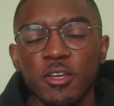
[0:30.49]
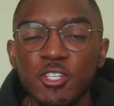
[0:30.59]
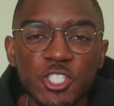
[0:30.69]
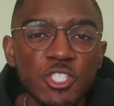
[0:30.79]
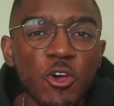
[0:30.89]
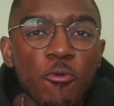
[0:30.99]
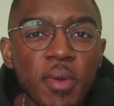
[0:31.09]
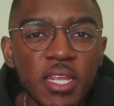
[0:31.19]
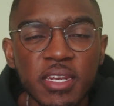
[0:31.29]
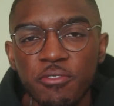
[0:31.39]
There's so
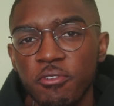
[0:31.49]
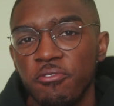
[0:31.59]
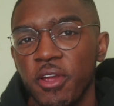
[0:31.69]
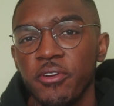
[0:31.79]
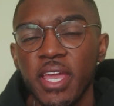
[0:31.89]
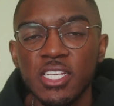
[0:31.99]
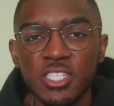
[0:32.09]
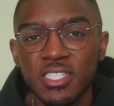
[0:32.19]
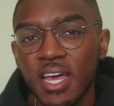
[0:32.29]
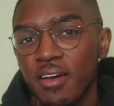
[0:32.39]
many different
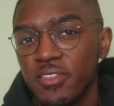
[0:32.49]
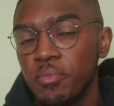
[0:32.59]
variations of